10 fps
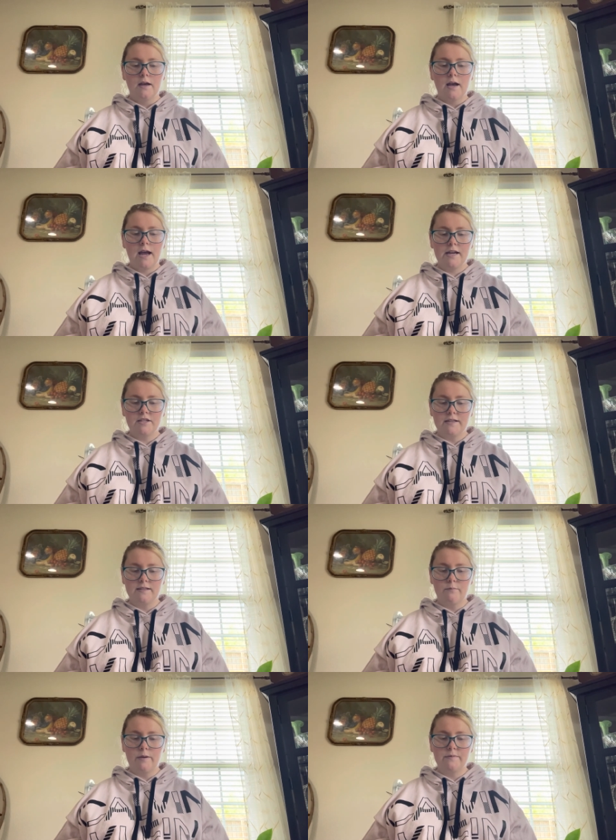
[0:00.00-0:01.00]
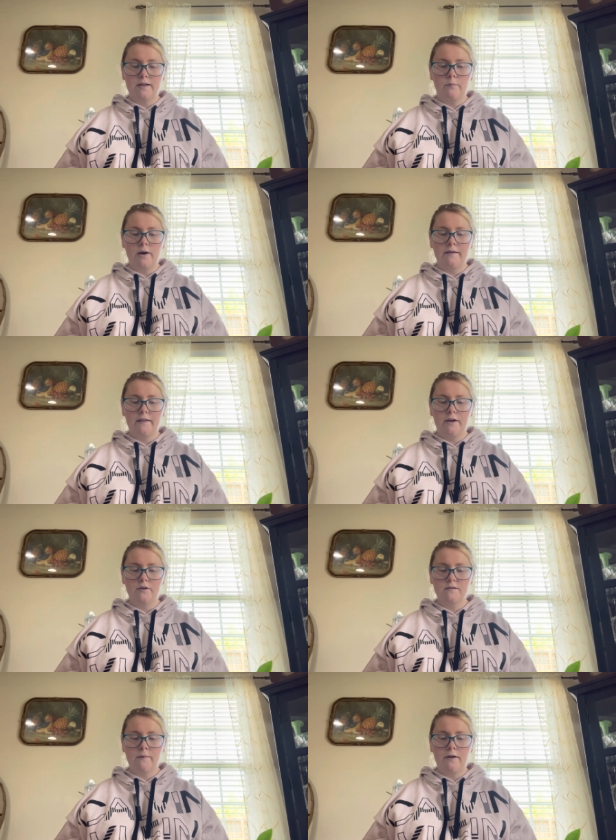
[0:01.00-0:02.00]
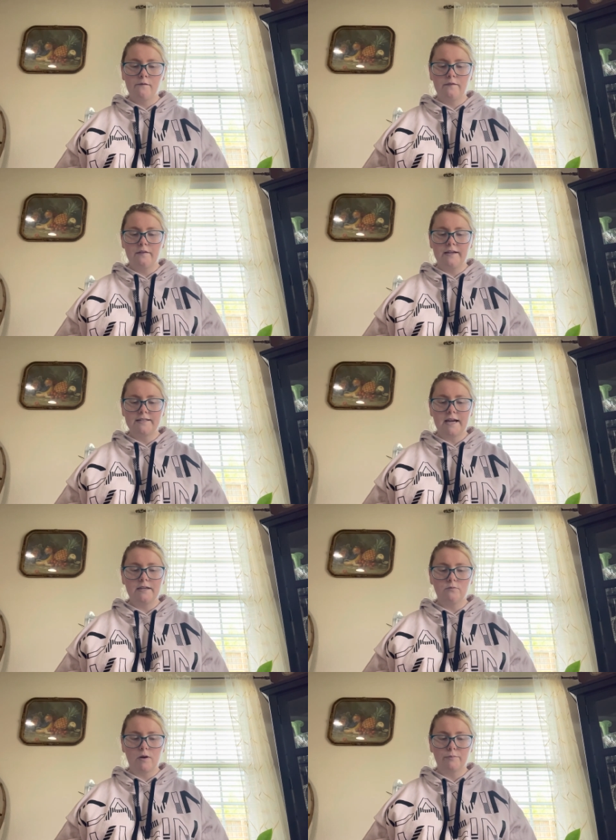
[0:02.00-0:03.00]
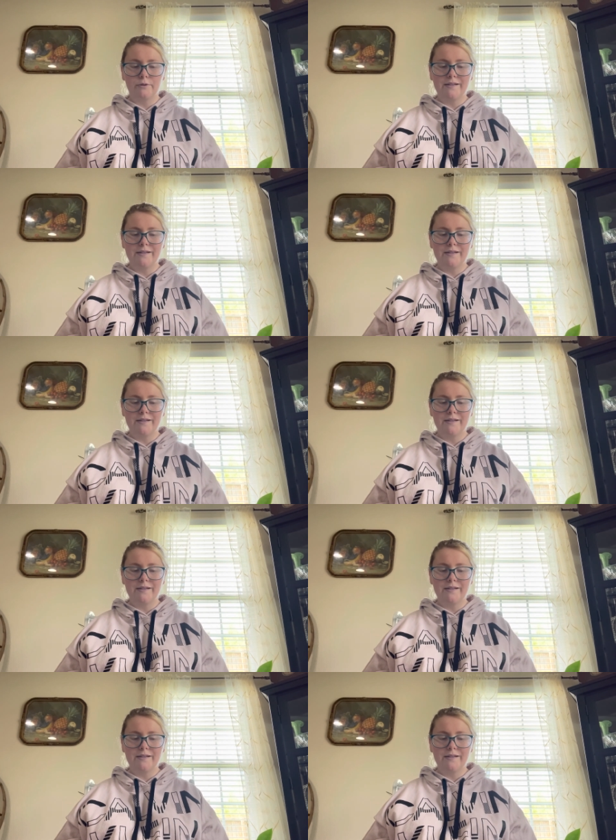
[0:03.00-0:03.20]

Hi, Jason, Pip said brightly, her smile feeling tight and rubbery.